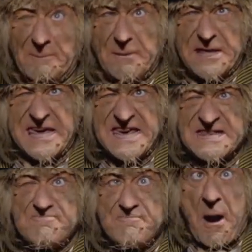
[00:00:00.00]
But he
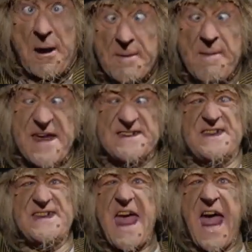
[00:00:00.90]
is a party maid,
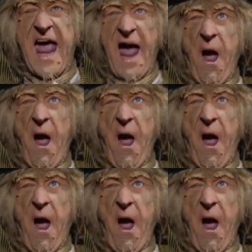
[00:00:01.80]
yeah.